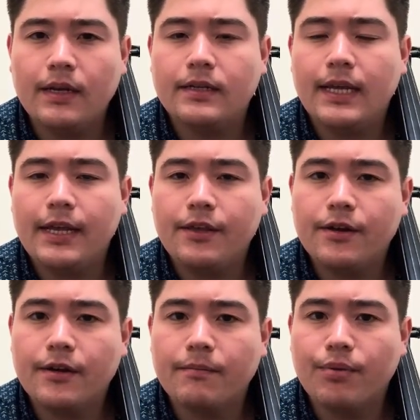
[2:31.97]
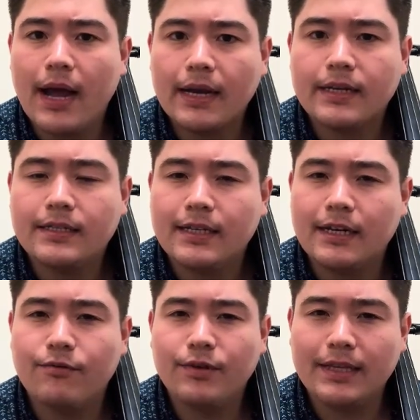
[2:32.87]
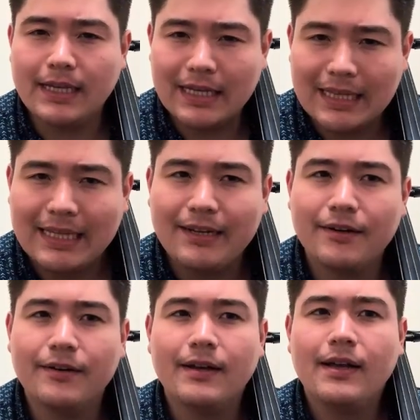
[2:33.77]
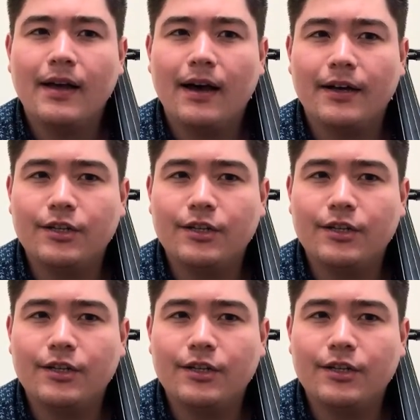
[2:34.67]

to take your practicing in a really clear uh,